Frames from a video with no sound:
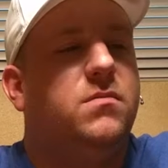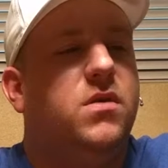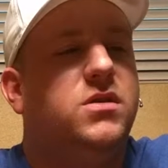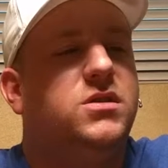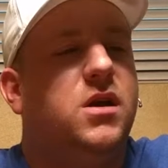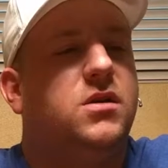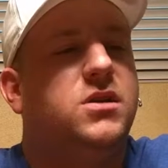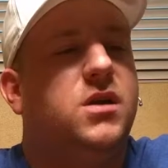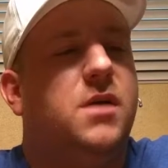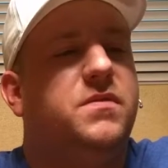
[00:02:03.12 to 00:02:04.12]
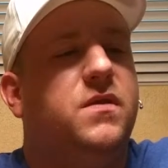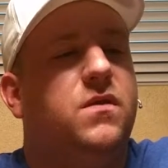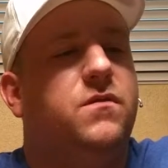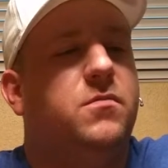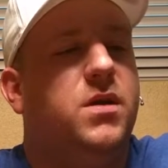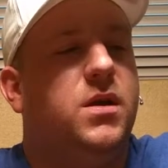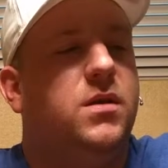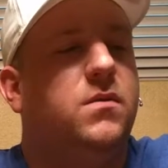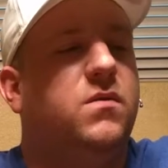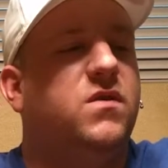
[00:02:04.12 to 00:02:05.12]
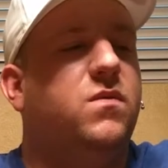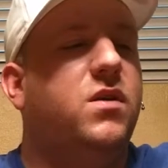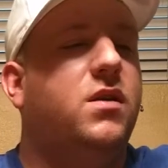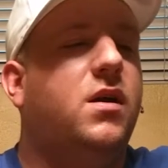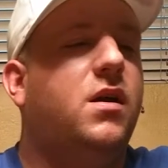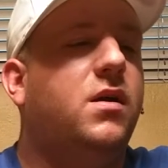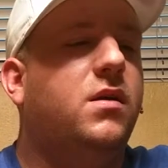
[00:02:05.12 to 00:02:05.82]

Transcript: the most challenging obstacle for me was when